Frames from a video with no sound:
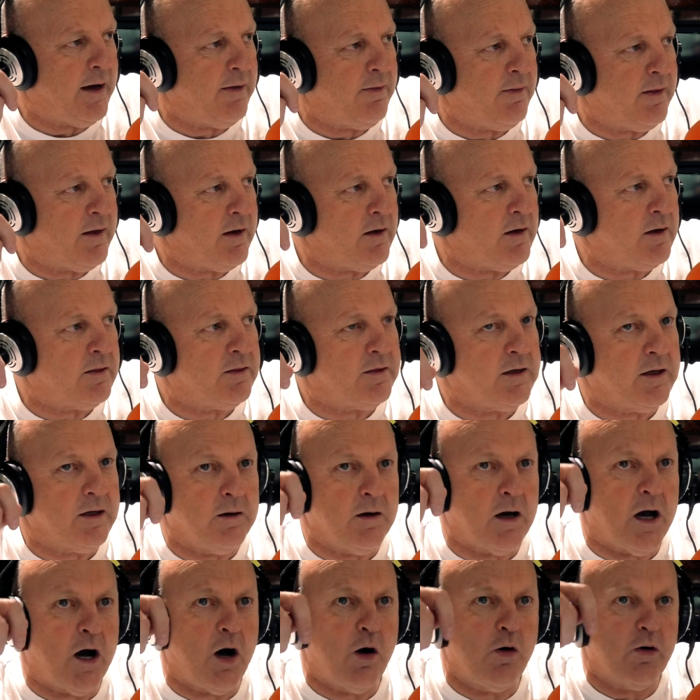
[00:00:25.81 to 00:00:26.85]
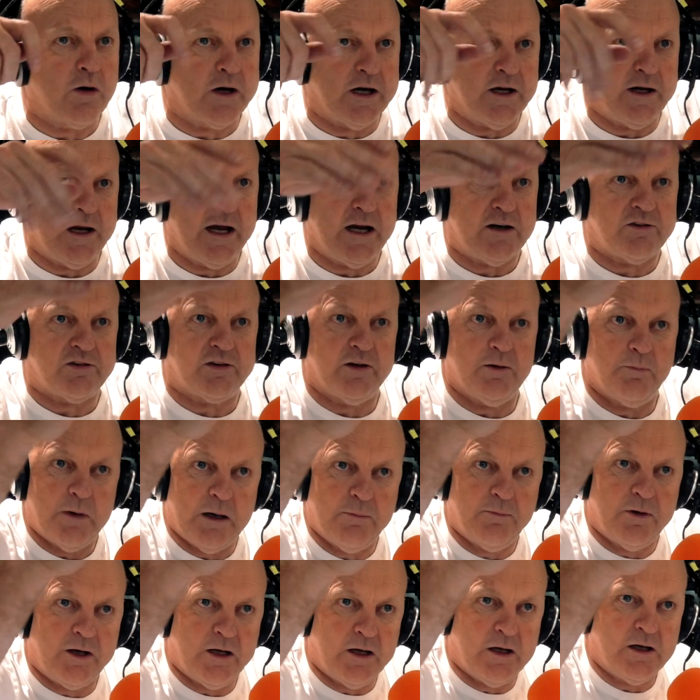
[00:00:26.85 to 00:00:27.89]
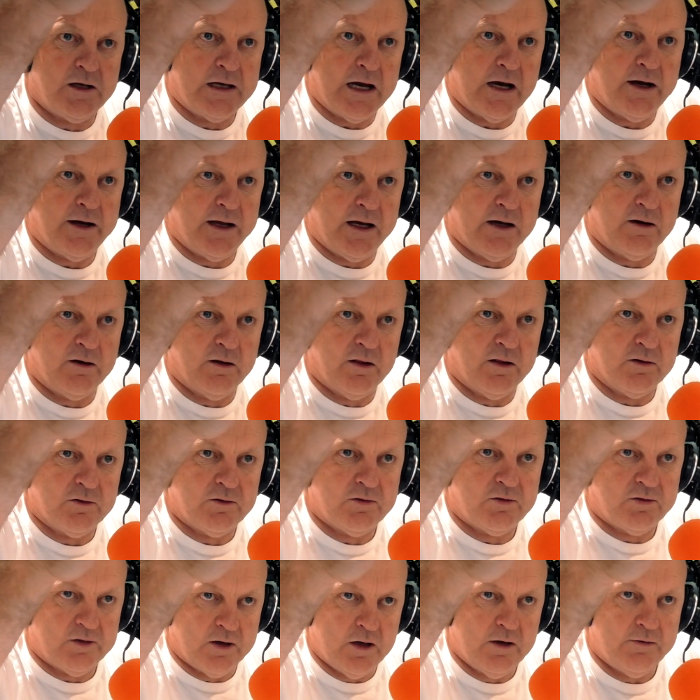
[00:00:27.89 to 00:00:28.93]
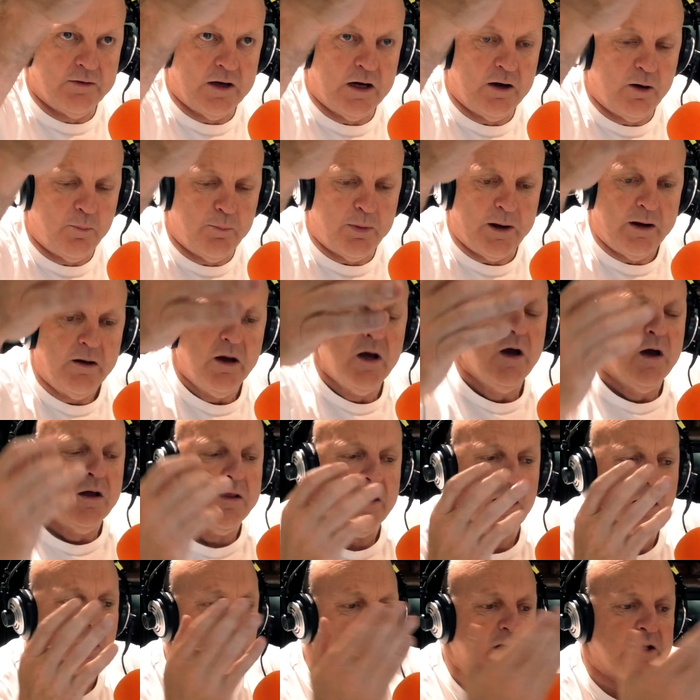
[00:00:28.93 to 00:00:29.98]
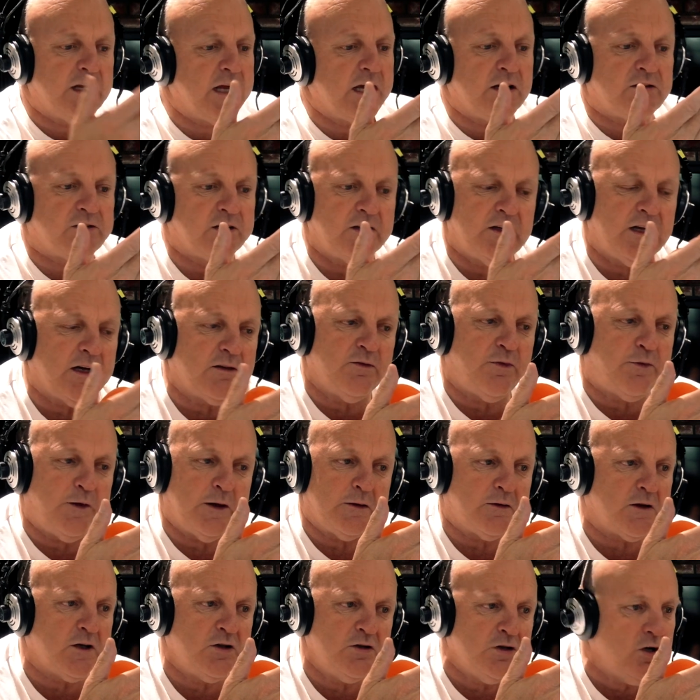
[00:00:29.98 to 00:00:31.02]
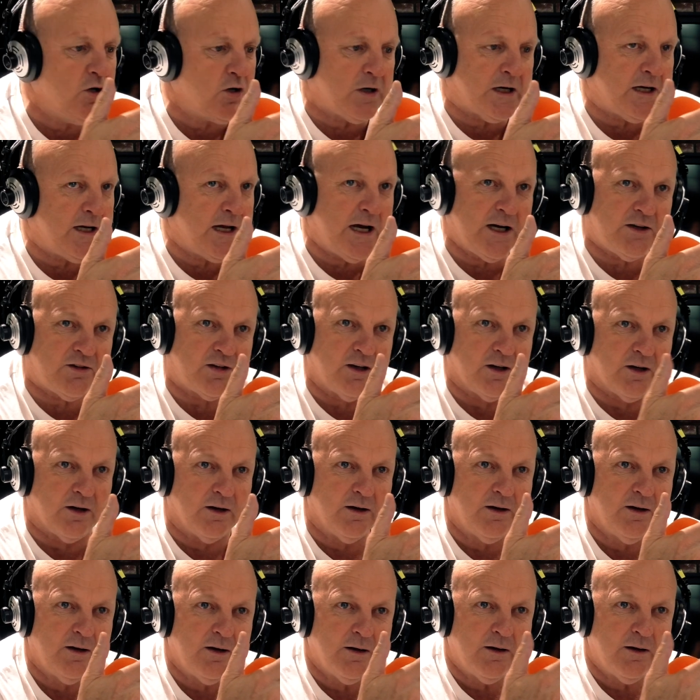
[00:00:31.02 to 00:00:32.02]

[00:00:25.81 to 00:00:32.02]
And the, the old connection, remember you go down to the yes. servo and pump, the old connection doesn't fit the new connection.